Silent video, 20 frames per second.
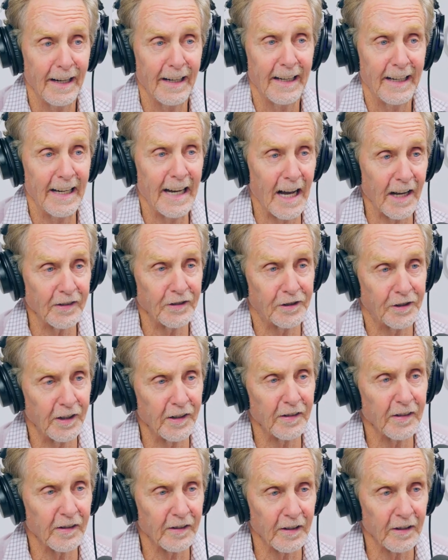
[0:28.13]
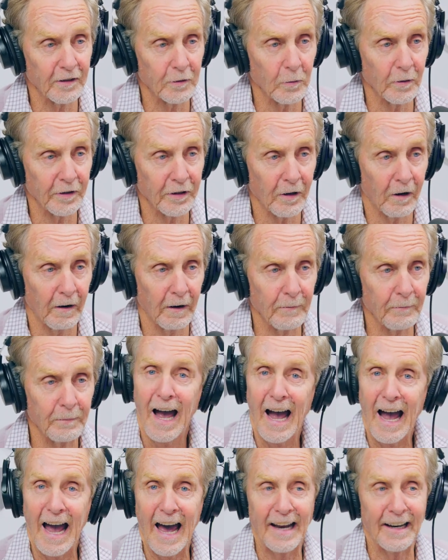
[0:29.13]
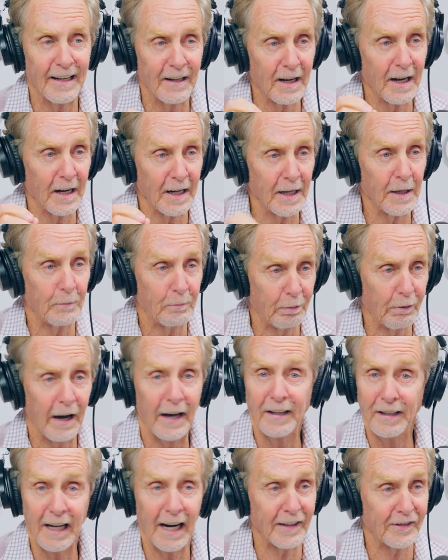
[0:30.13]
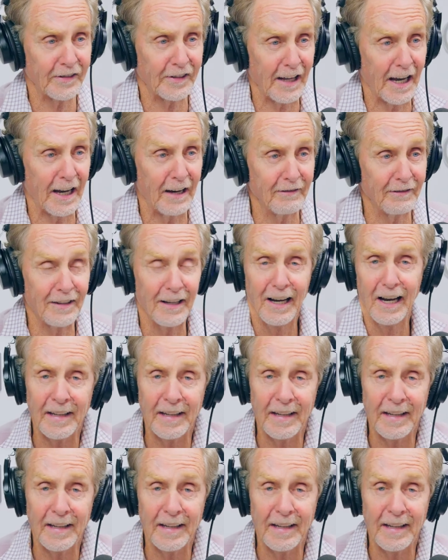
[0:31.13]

He asked Jesus into his heart and he prayed and got saved.